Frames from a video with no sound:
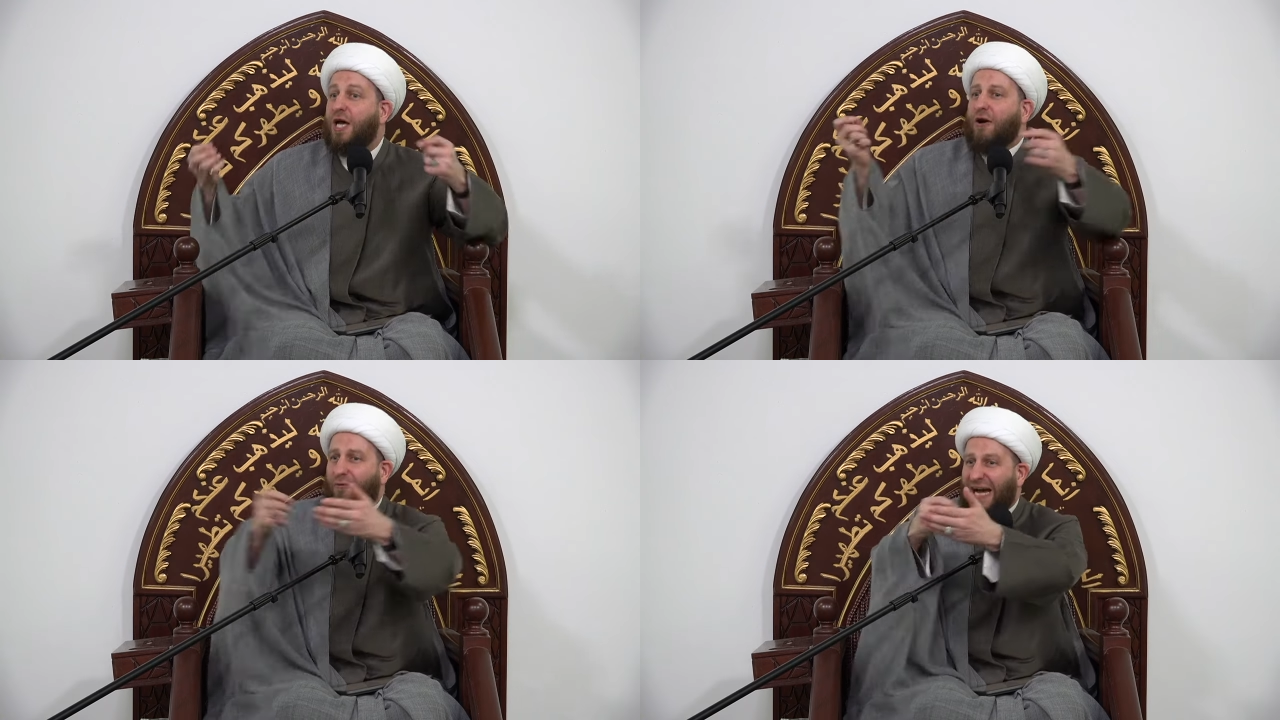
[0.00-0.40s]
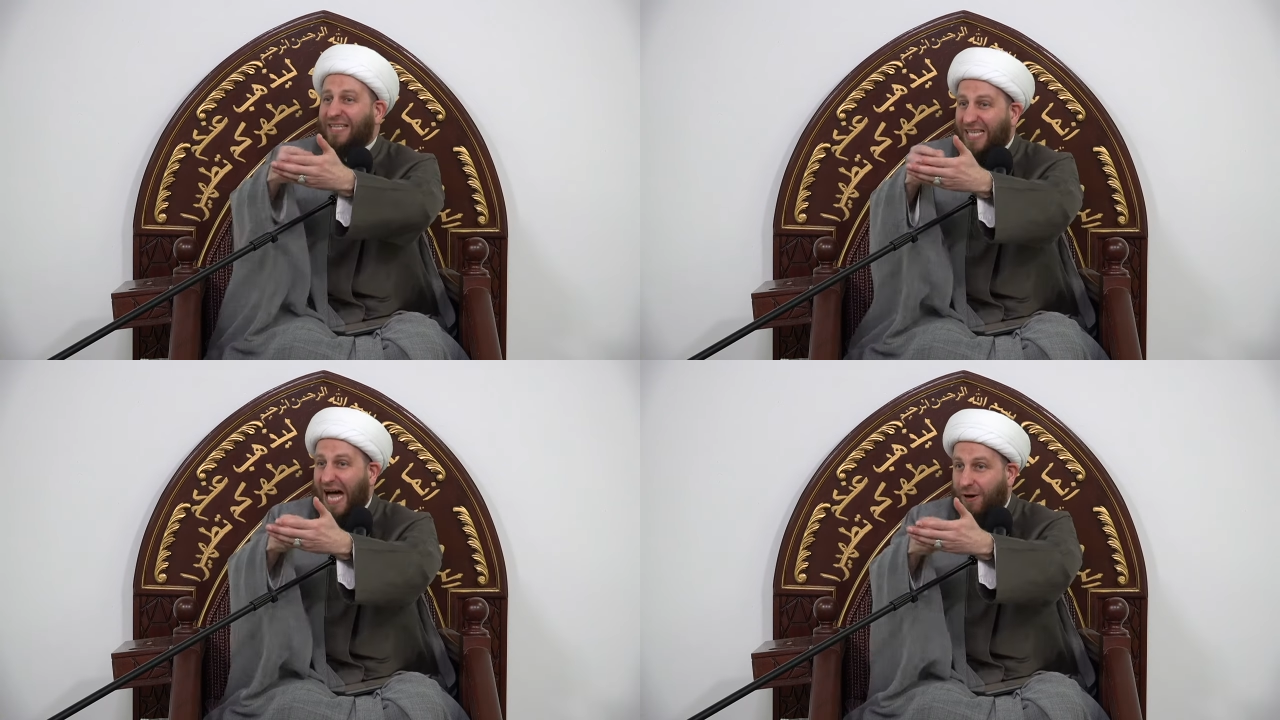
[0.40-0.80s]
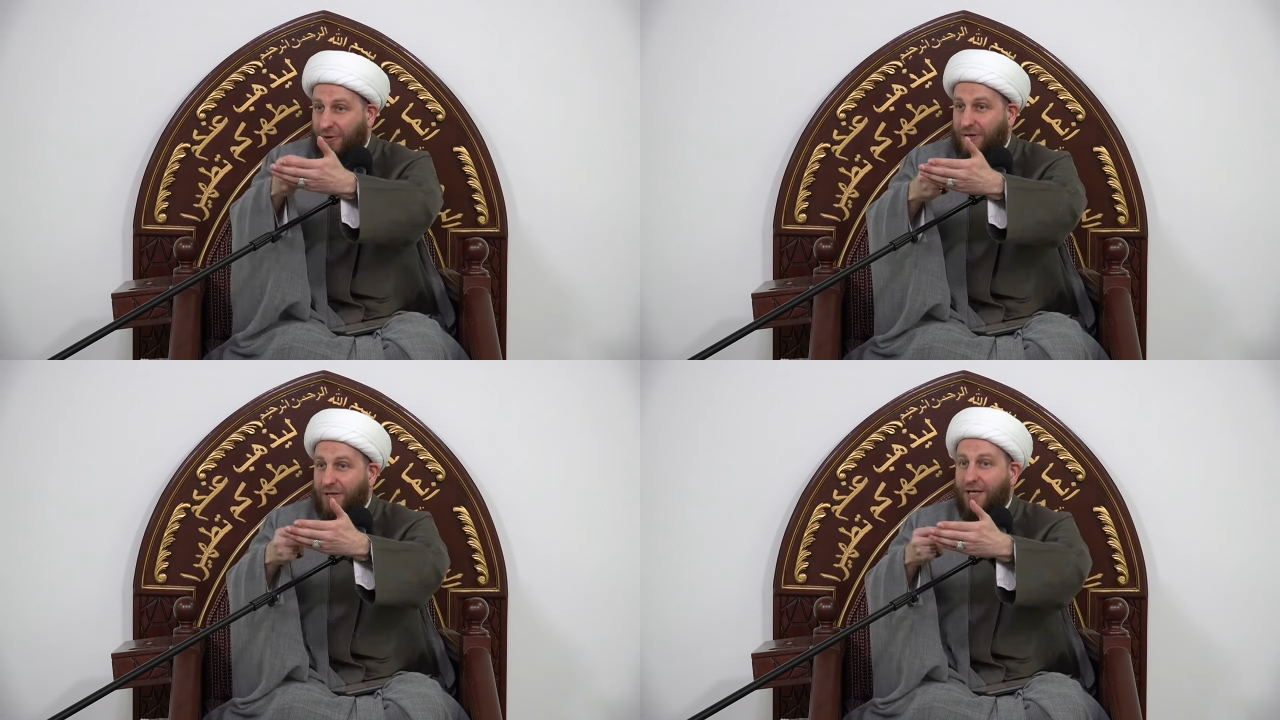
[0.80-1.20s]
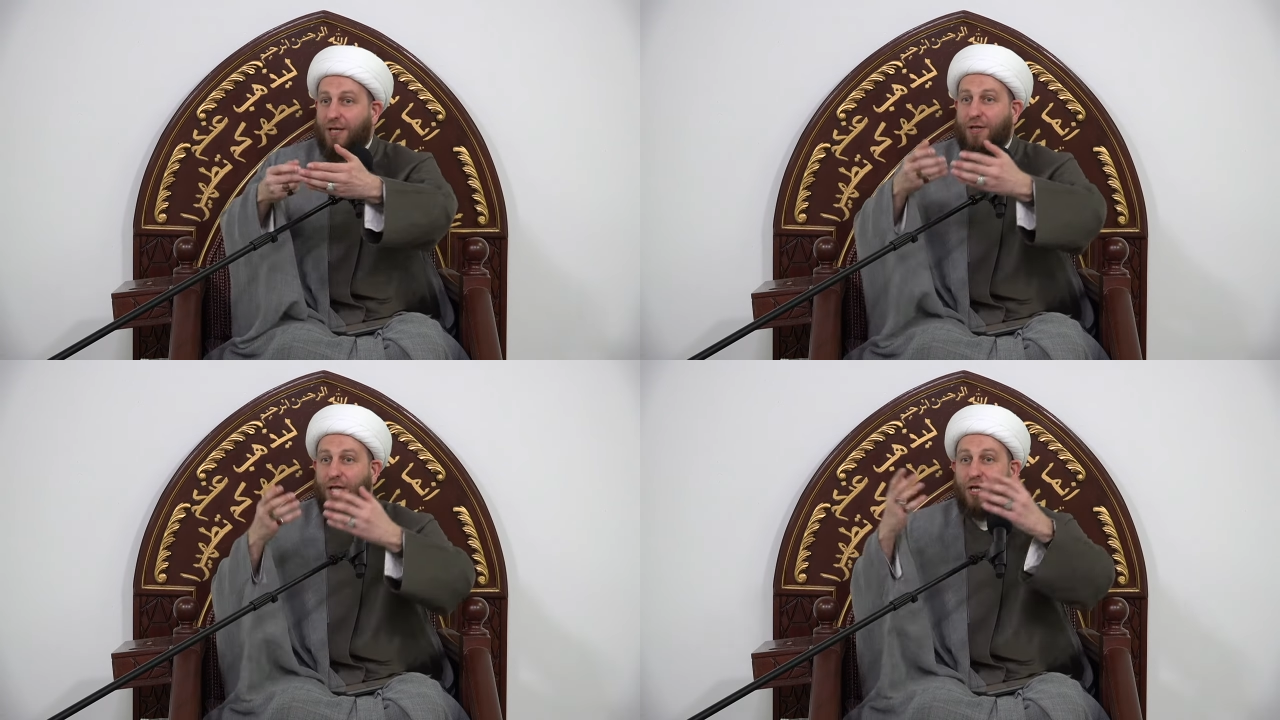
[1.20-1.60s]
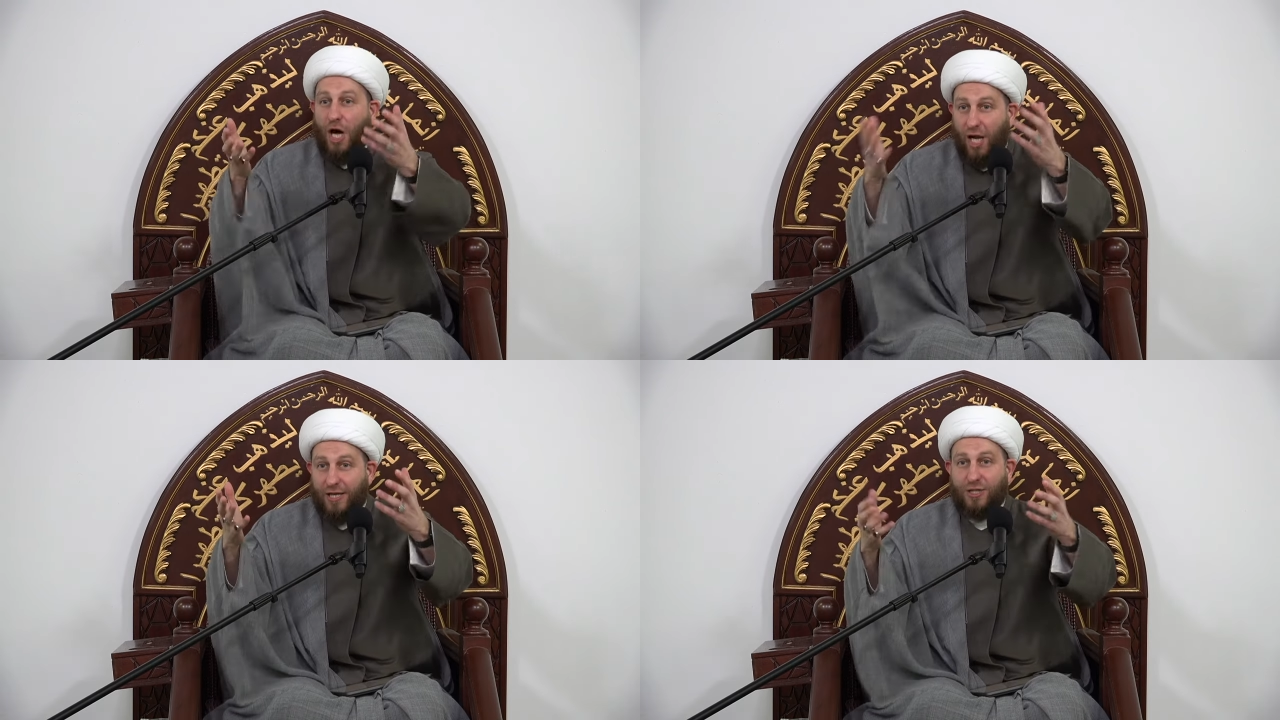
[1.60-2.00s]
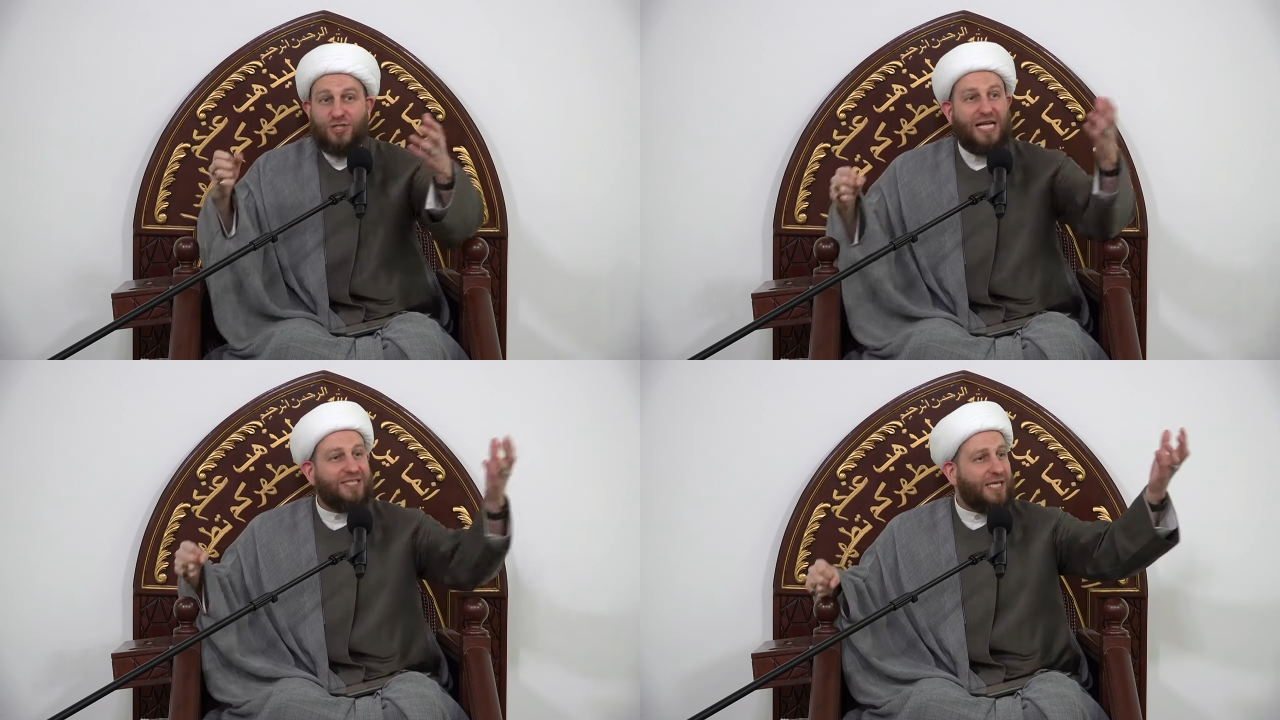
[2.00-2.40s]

Write down the knowledge that